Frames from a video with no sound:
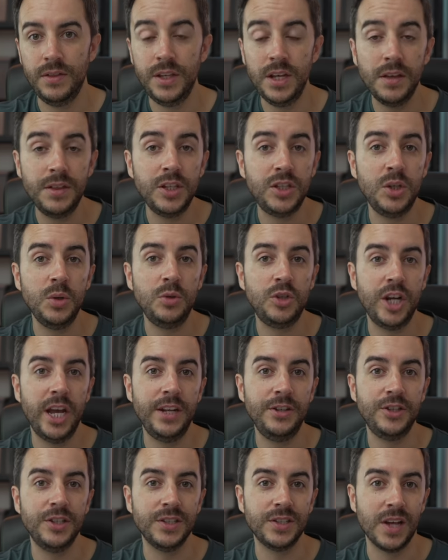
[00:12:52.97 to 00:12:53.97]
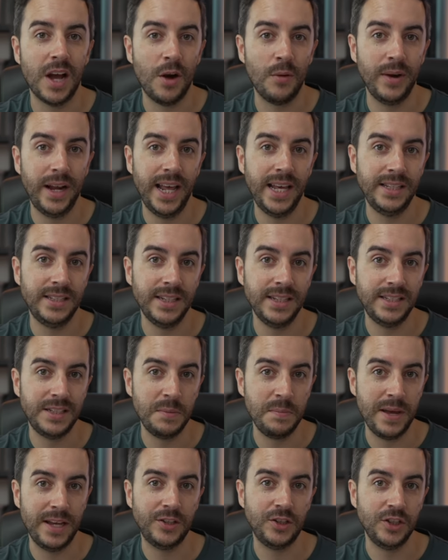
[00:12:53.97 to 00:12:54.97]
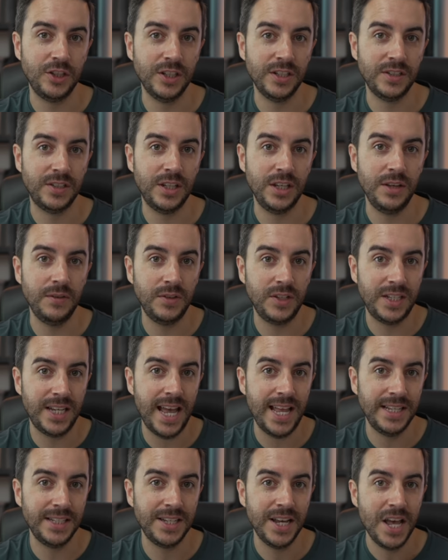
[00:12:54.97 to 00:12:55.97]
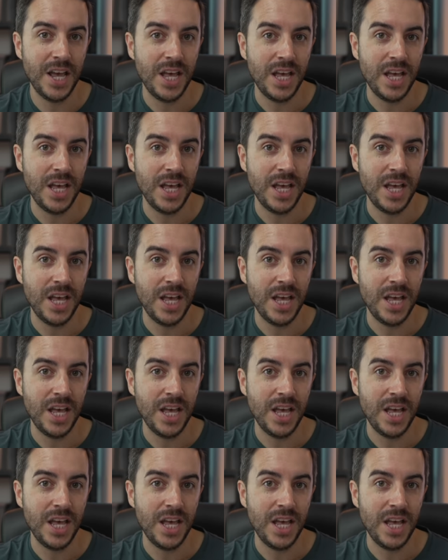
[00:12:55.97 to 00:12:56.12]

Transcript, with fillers: The other two changes are related to messages that you've sent,